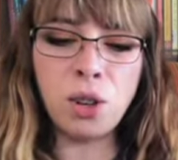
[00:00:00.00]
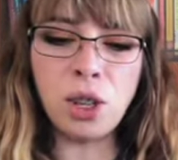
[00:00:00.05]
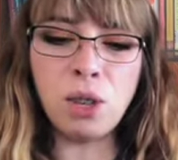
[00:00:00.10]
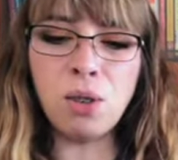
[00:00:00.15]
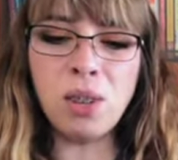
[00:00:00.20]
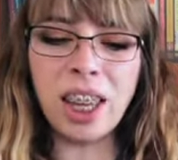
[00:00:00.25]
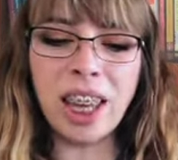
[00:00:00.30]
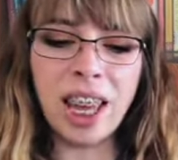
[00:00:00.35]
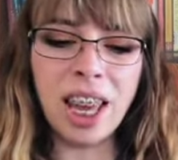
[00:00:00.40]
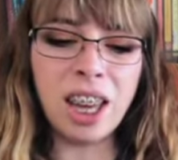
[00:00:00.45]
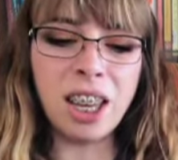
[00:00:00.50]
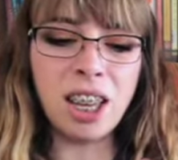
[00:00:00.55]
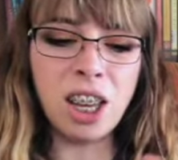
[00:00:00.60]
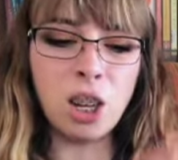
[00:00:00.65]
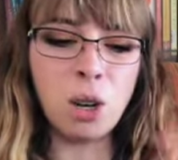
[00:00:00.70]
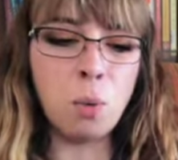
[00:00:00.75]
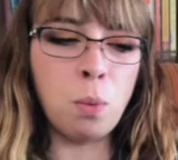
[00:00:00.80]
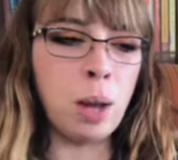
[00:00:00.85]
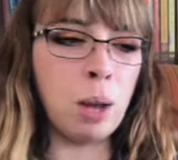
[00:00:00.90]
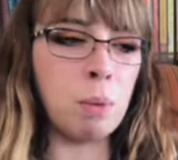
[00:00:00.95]
You can't
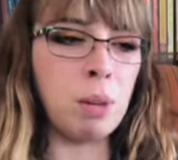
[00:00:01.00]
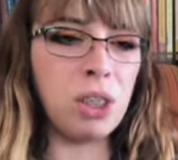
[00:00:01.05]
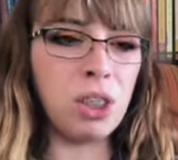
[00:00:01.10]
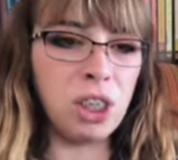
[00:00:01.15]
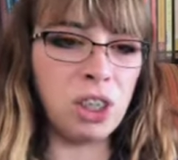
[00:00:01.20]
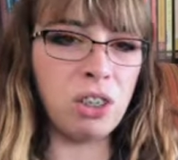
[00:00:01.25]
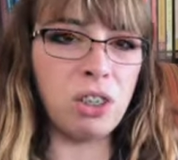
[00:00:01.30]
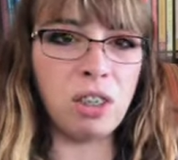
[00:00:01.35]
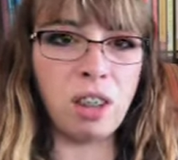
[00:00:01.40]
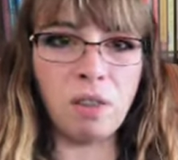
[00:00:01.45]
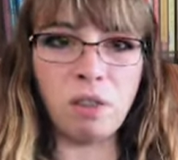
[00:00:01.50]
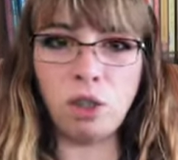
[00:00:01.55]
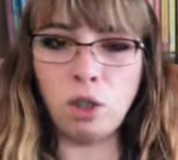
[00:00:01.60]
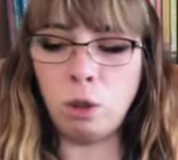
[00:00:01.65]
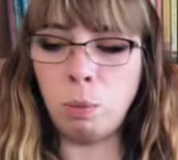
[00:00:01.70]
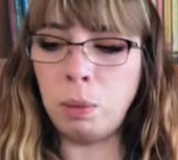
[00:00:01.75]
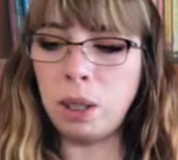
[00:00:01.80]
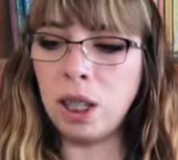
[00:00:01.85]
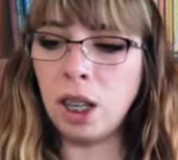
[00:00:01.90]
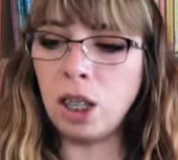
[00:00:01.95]
get away with this stuff
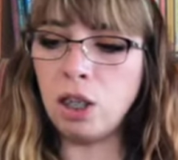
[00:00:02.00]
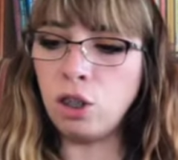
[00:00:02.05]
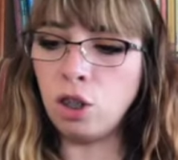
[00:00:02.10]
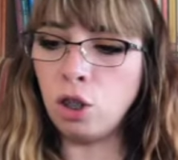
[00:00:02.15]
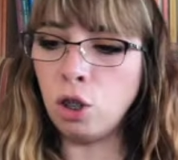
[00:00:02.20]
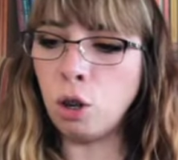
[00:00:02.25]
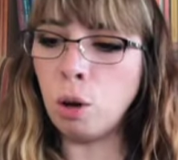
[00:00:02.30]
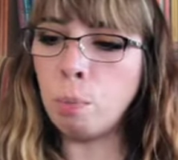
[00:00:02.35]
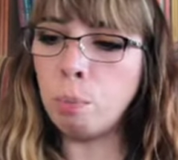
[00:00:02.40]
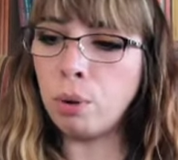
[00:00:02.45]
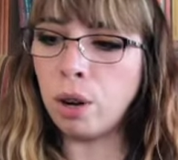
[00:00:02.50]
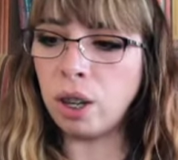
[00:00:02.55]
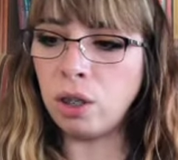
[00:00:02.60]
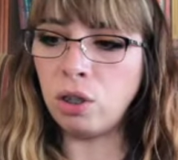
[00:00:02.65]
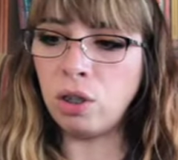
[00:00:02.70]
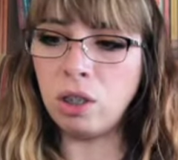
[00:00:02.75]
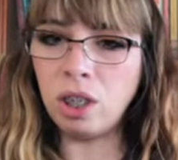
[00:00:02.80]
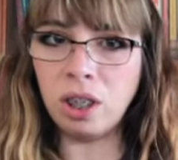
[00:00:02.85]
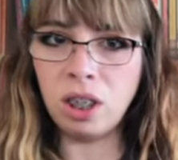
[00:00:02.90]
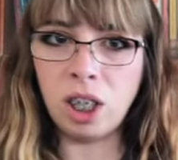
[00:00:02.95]
just because you're
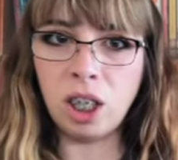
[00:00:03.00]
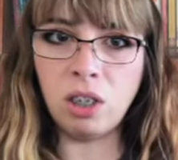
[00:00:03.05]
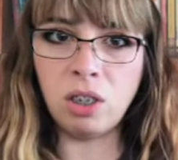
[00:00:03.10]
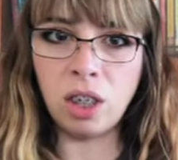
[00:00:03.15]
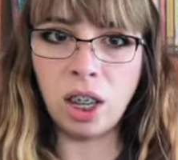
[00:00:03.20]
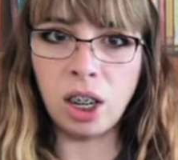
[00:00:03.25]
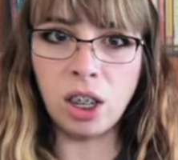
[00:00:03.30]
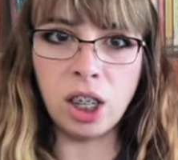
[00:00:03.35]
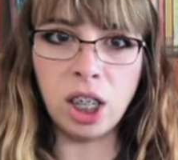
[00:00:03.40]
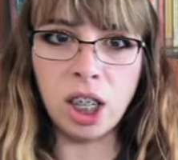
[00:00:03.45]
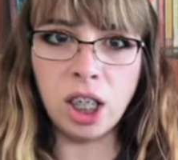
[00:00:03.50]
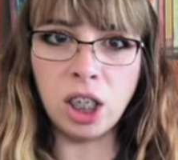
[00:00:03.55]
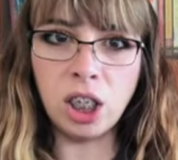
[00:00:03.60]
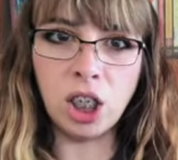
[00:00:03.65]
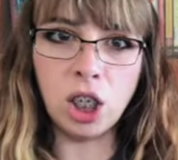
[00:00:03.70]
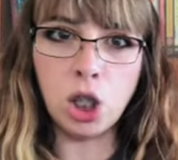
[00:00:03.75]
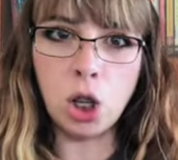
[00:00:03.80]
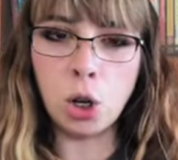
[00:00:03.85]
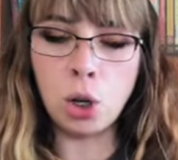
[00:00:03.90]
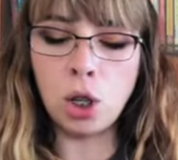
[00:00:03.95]
oppressed in these areas,
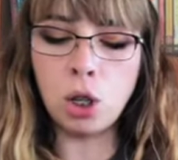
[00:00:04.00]
you know.